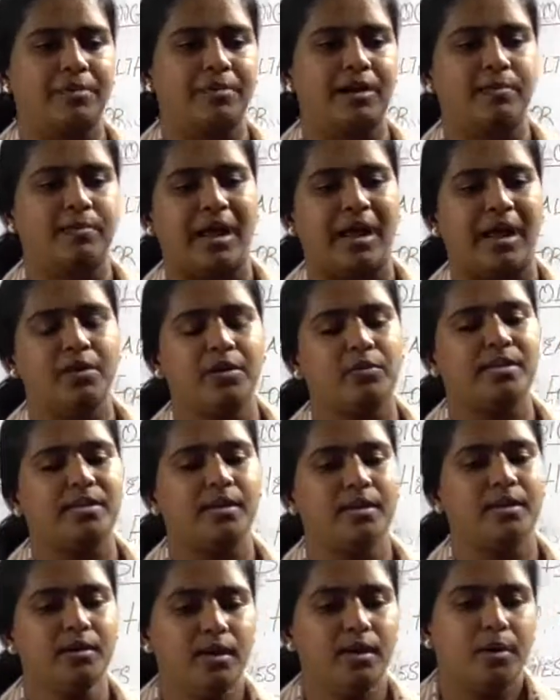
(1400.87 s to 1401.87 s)
It is
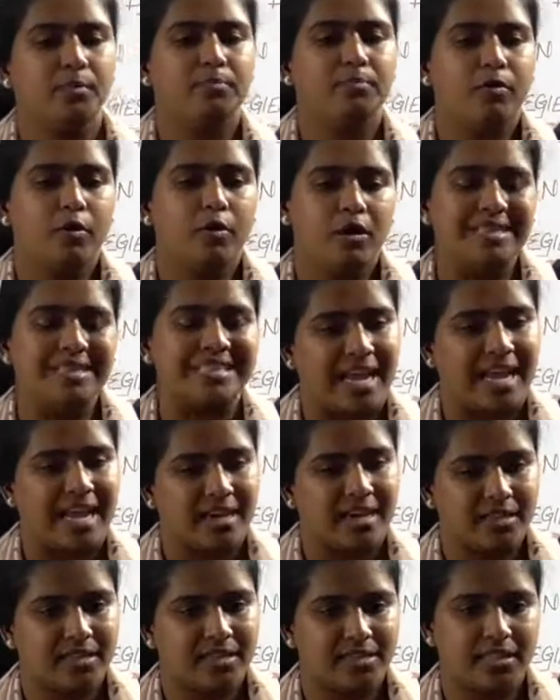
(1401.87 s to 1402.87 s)
carried out by the
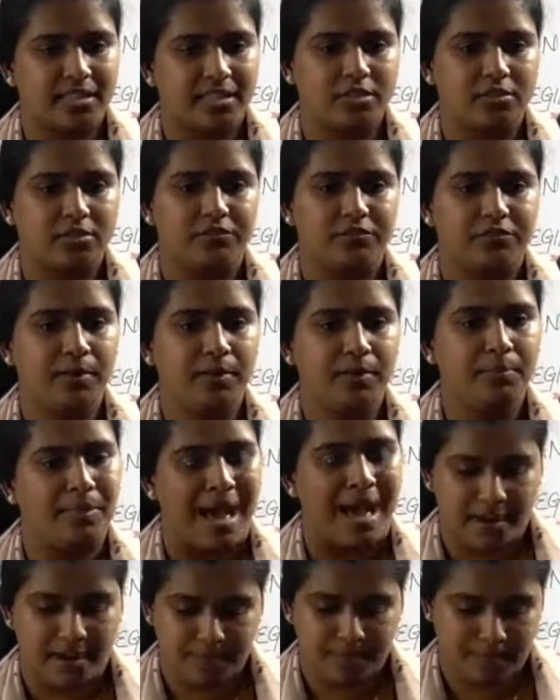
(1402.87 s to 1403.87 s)
following steps. The
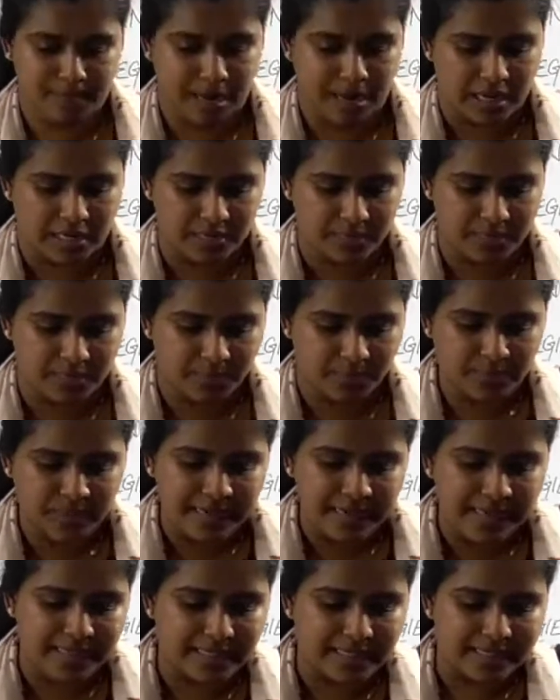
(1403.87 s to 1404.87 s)
first one is
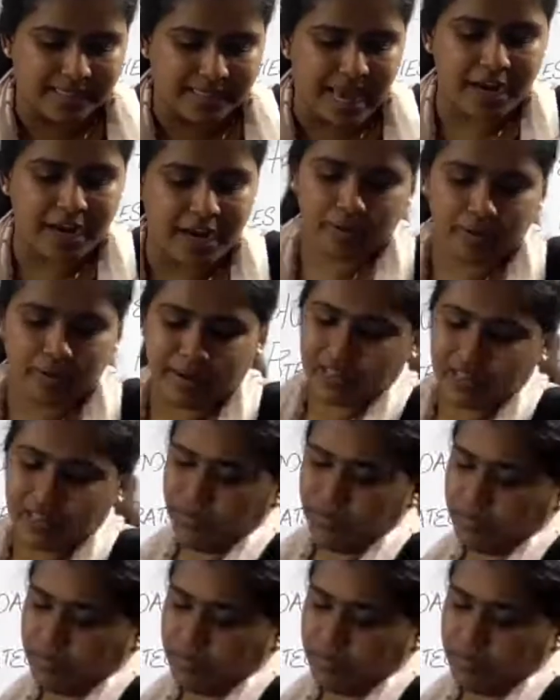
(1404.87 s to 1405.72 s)
isolation of the